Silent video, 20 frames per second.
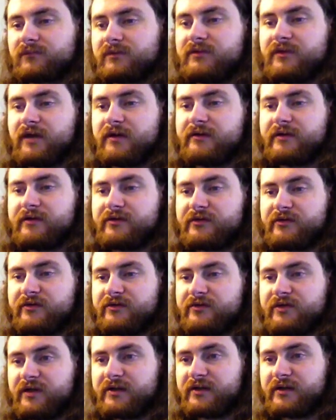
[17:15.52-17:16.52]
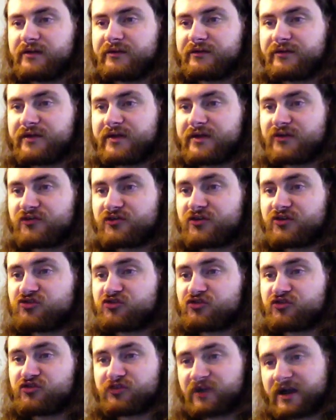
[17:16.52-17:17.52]
none other than, none other than
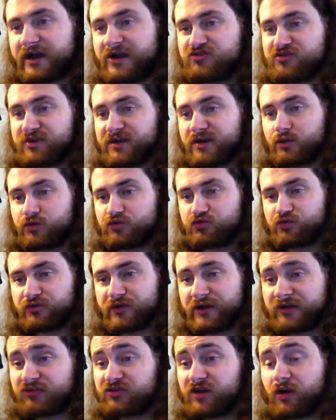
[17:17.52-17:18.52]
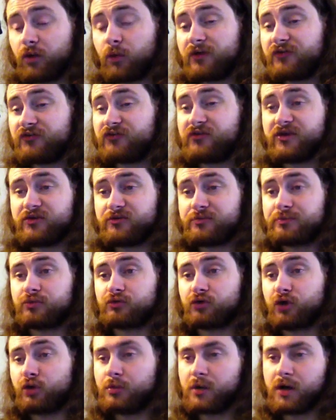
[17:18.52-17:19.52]
Ascension Sky Dragon, which was actually a YCS
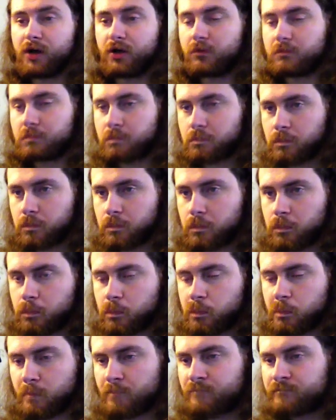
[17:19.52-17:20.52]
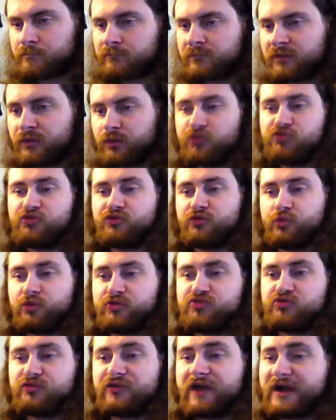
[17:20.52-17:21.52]
promo, which was
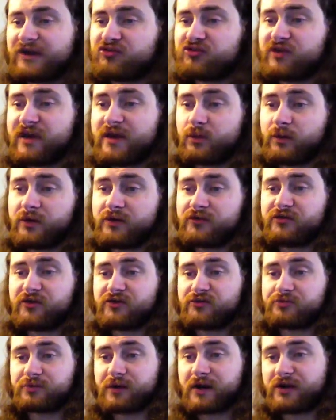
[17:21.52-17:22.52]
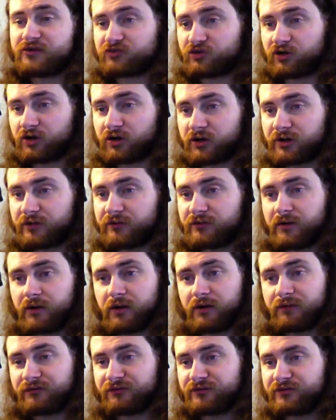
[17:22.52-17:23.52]
which was actually a YCS prize card
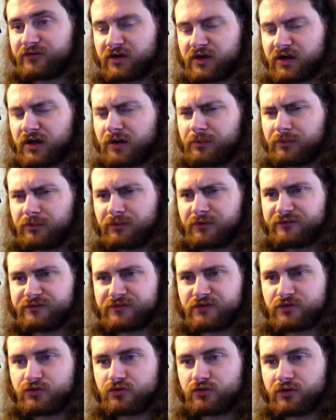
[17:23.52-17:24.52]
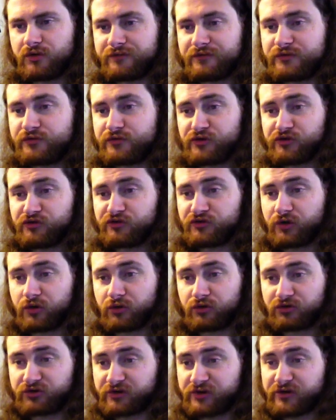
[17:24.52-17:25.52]
a, a couple a few a few years
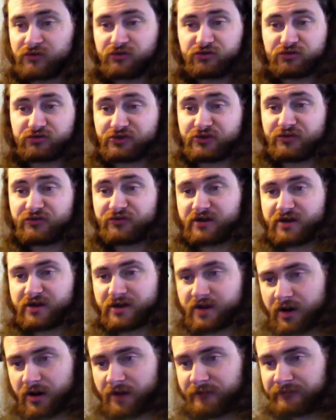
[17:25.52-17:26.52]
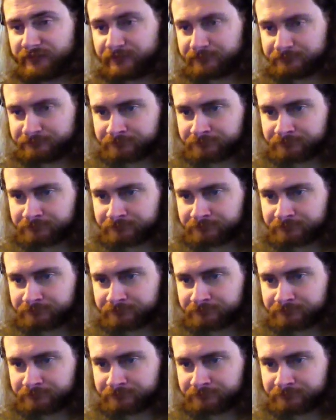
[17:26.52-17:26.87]
ago. Cra- crazy enough,